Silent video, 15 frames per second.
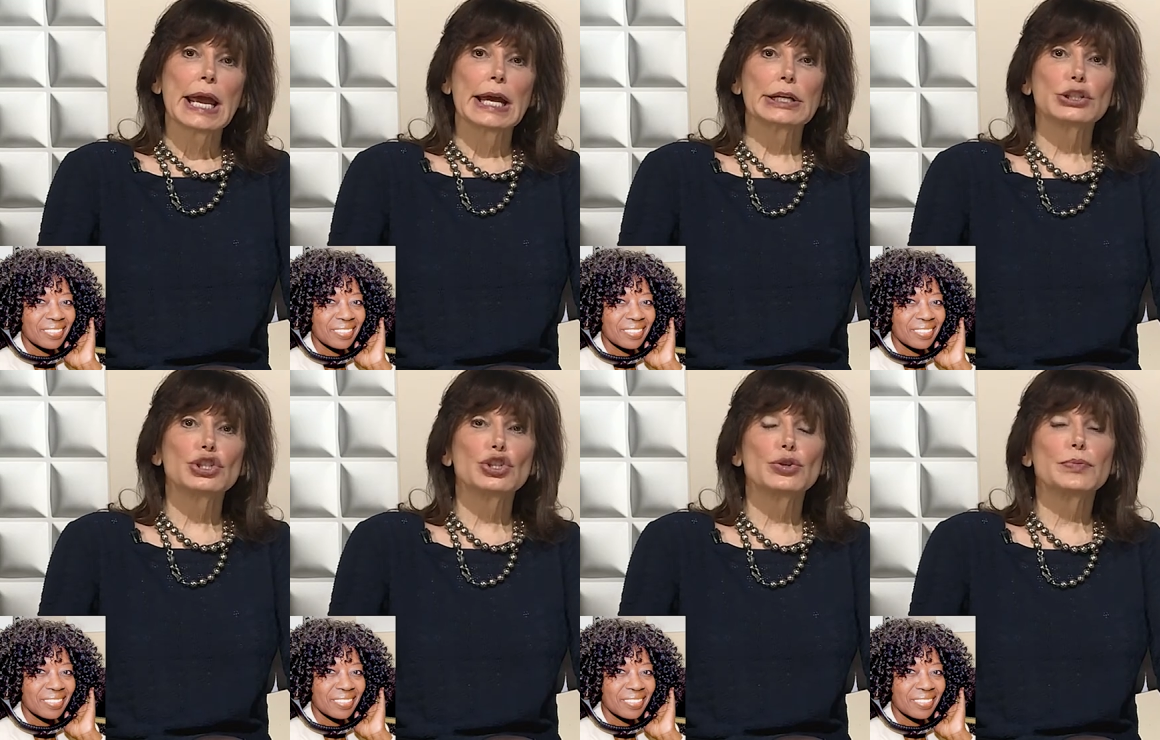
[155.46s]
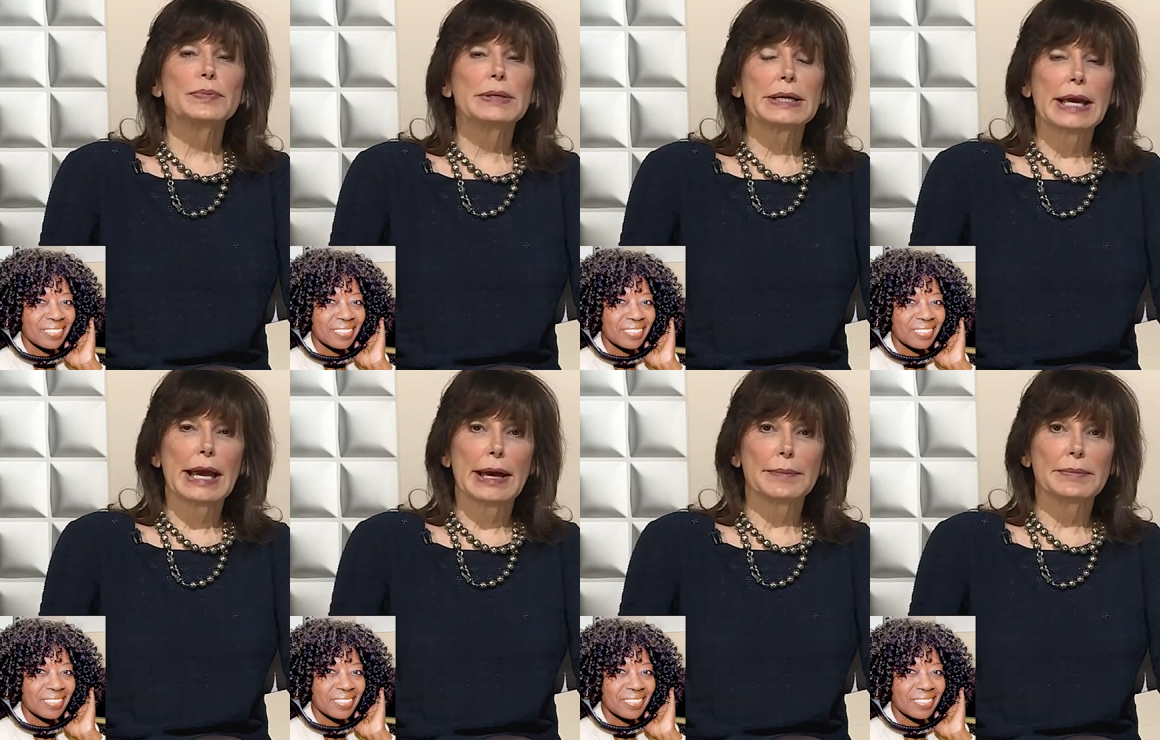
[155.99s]
Speaker 1: and 2
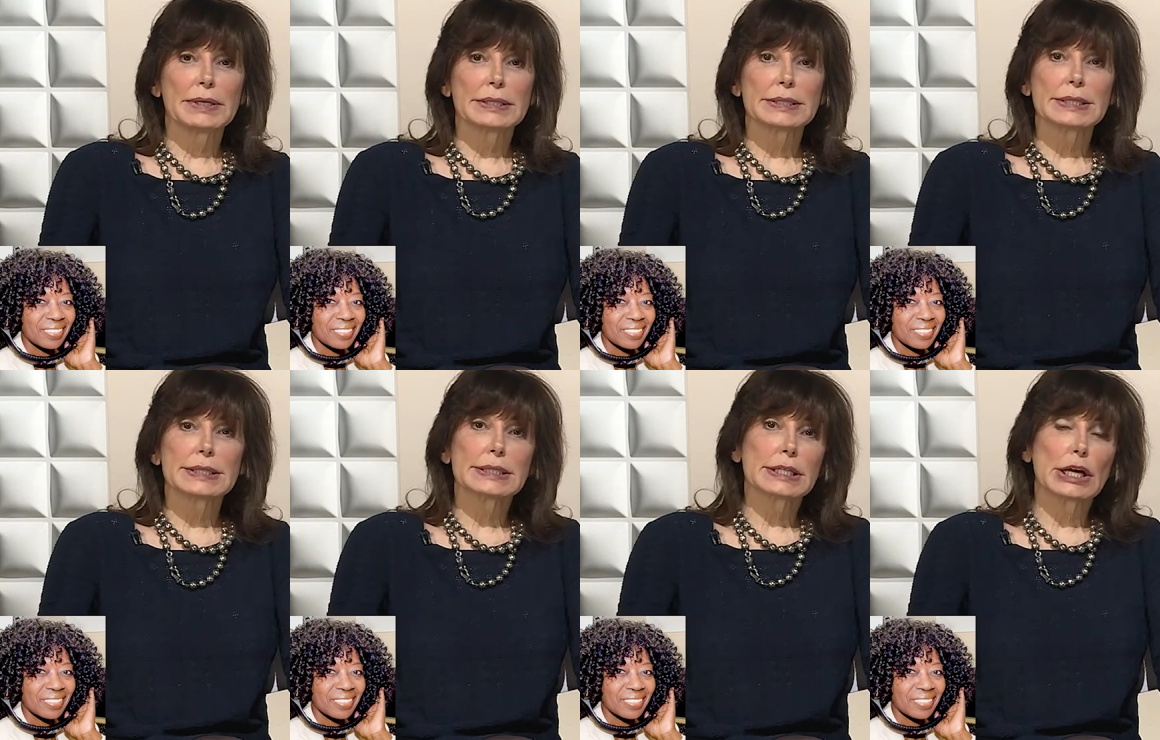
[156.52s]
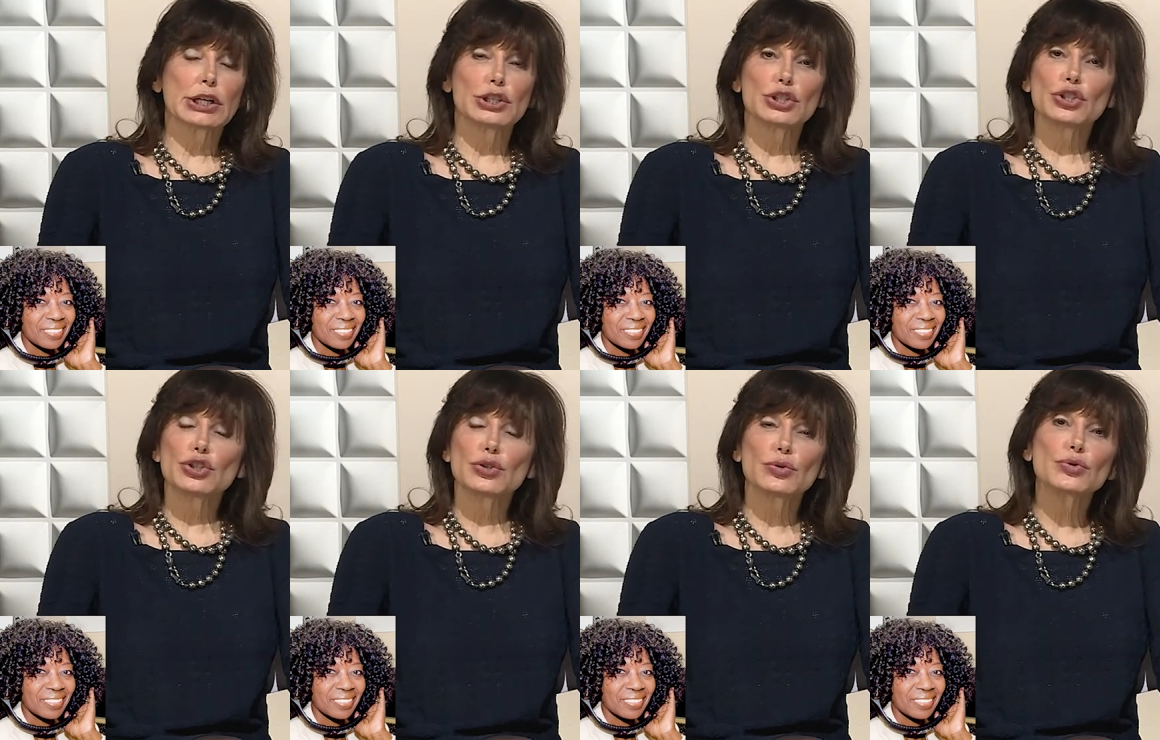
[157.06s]
p.m. because the sun is
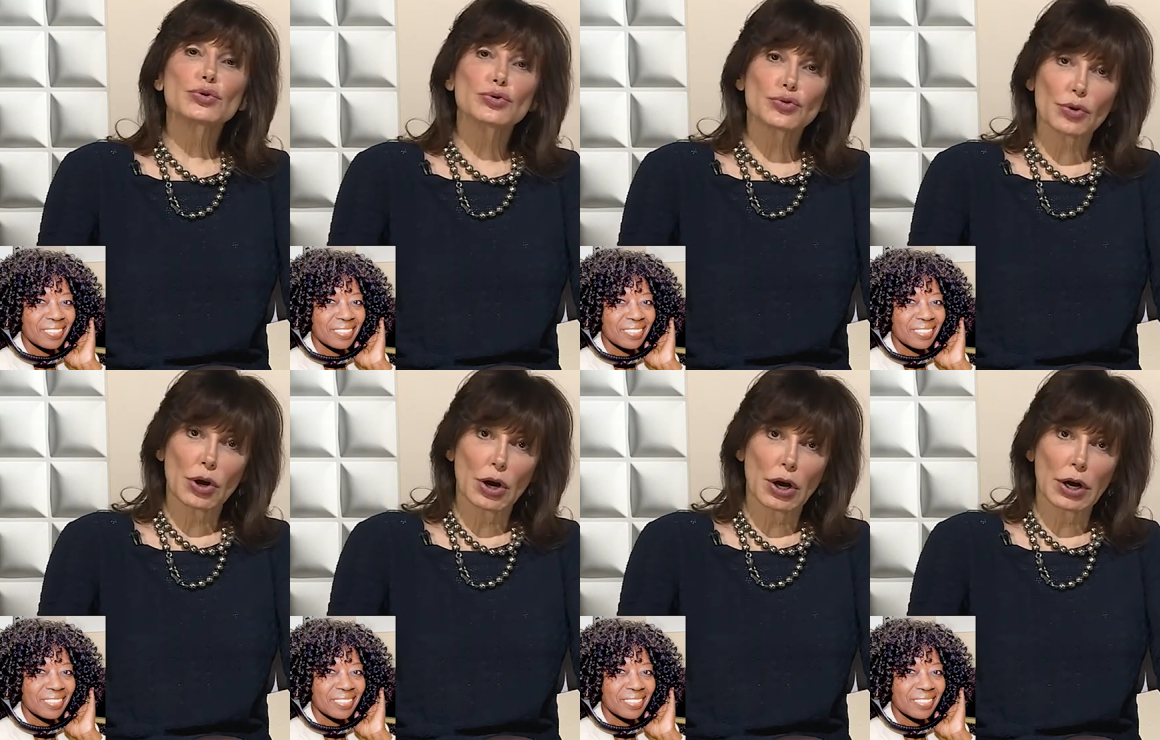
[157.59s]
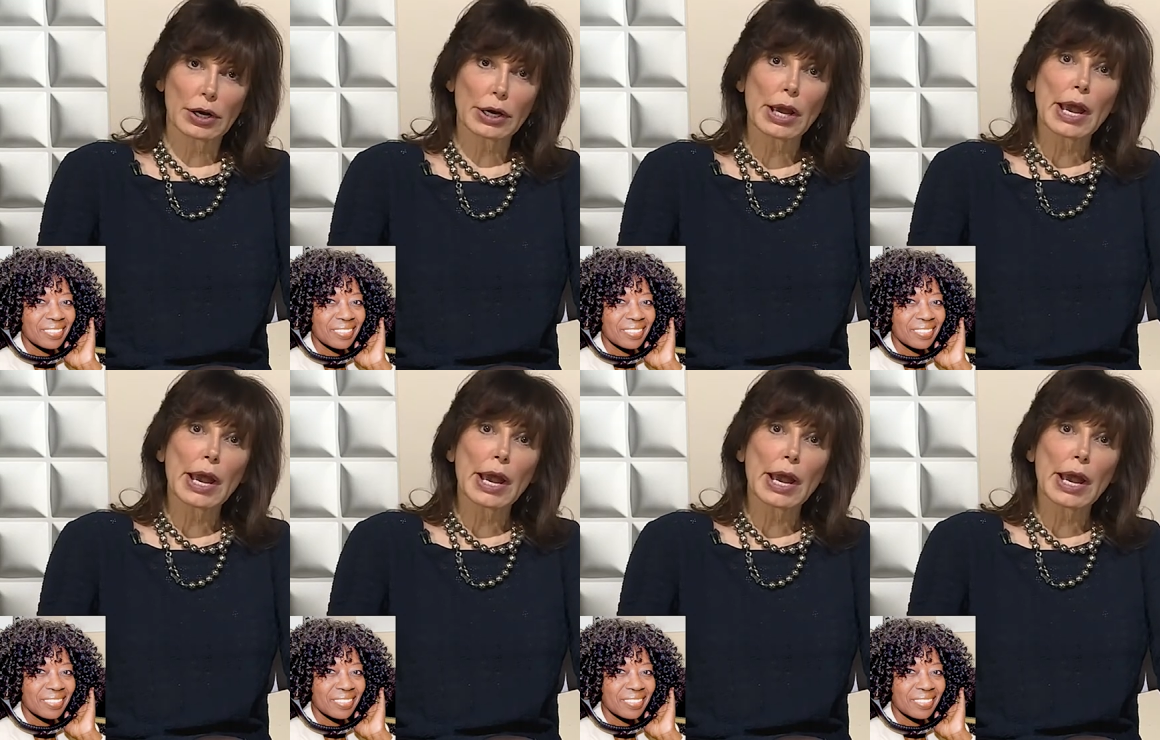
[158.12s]
too strong,